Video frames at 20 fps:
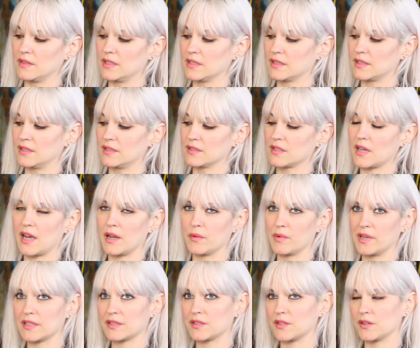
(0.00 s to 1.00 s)
And this is
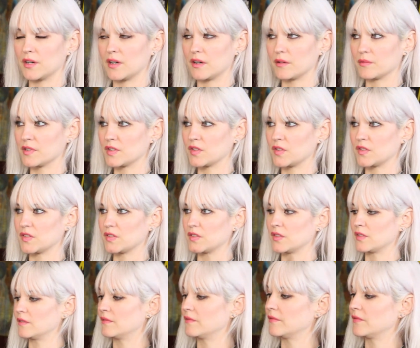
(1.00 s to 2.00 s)
Highway Star, which
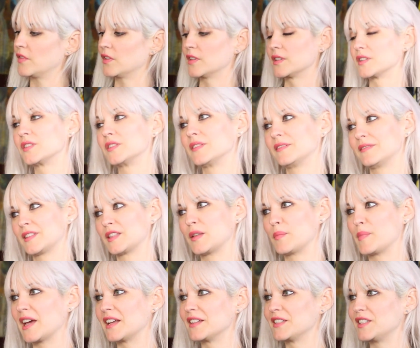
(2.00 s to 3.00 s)
is for awesome.
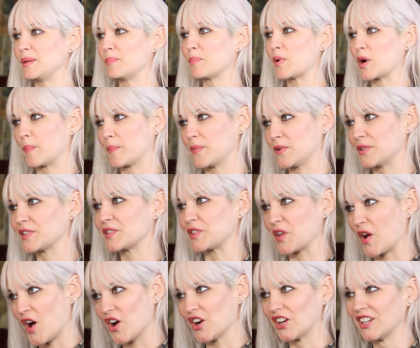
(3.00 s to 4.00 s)
the band Deep Purple's
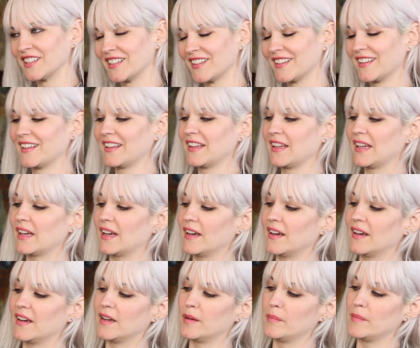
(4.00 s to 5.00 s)
song. Nice.
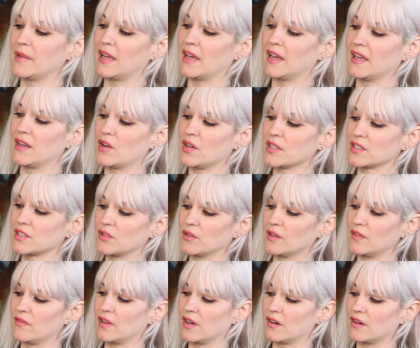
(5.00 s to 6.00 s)
Um, and
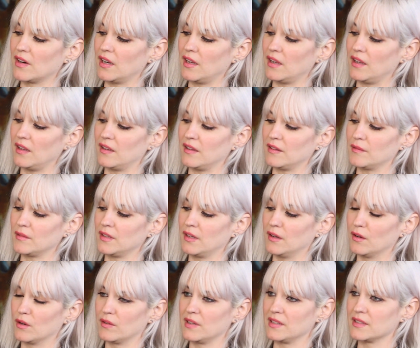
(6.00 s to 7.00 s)
also a very, you
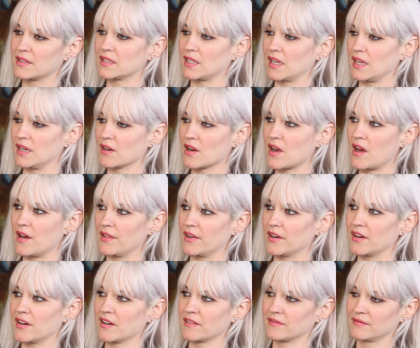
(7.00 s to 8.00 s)
know, insane
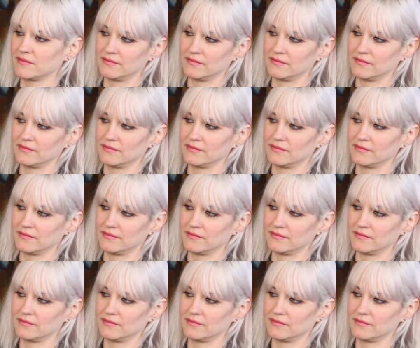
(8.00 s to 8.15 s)
color.